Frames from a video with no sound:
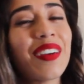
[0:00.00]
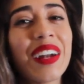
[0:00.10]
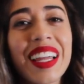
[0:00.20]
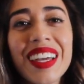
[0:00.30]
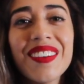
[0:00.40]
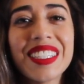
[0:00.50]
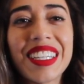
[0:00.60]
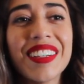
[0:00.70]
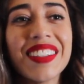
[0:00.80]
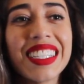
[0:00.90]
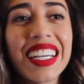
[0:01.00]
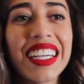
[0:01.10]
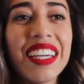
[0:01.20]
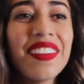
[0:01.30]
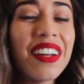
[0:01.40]
what I thought was cute was
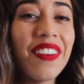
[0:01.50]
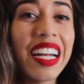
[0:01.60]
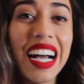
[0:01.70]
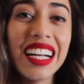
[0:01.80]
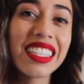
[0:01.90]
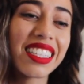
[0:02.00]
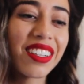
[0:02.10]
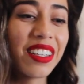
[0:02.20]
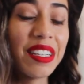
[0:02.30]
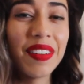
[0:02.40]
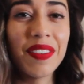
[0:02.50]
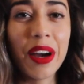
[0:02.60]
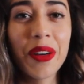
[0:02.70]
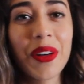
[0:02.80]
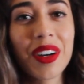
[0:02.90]
like, even if I'd ask, or even if
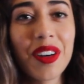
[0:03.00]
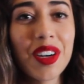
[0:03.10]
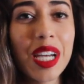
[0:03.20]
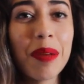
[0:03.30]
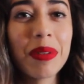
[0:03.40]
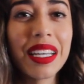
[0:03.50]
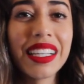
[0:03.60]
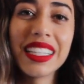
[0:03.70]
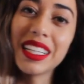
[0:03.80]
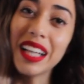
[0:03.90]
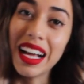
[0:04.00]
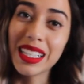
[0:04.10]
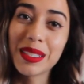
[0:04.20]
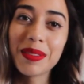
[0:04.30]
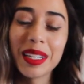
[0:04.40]
I would order in Japanese,
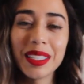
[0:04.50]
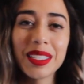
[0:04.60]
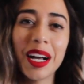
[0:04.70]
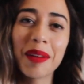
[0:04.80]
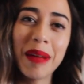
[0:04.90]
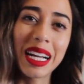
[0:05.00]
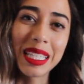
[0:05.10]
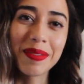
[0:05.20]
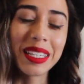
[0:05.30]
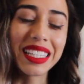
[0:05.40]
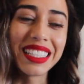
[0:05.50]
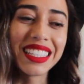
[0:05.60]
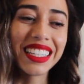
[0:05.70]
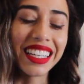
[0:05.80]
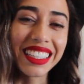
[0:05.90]
they'd talk back to me in
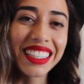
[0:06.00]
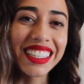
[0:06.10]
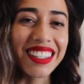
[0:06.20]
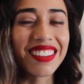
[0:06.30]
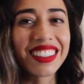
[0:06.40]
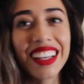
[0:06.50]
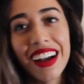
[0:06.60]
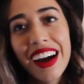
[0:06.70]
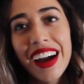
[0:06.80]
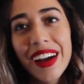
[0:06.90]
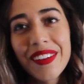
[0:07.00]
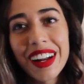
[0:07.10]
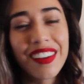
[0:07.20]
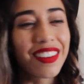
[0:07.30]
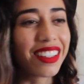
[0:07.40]
English, and I was like, alright,
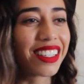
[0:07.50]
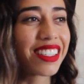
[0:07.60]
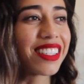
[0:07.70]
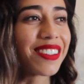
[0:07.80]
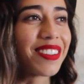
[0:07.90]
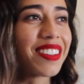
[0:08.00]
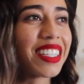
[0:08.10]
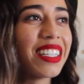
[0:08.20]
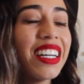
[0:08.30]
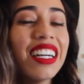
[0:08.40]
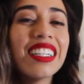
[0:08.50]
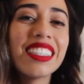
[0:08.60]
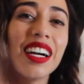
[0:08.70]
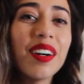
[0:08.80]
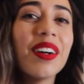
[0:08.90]
whatever, let's just roll with it.
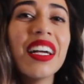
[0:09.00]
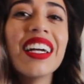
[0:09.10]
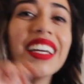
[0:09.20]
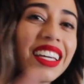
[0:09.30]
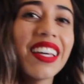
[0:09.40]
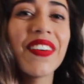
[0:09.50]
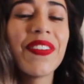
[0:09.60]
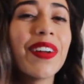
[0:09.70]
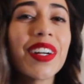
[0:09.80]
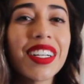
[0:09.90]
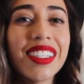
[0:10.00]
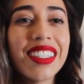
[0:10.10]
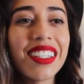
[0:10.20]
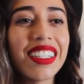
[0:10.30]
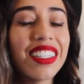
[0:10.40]
So, if you're
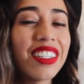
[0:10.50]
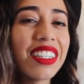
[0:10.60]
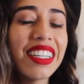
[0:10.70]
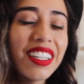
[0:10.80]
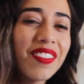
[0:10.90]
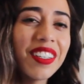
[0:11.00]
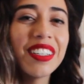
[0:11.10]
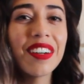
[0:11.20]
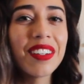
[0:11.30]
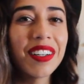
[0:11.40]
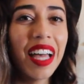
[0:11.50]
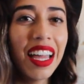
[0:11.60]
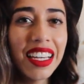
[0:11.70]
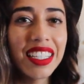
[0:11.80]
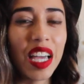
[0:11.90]
concerned, or if you don't know
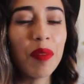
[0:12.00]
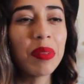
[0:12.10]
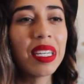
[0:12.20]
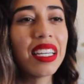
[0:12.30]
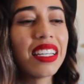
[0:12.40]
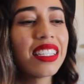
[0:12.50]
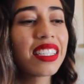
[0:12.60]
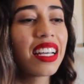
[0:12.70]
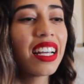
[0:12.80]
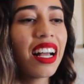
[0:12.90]
any Japanese,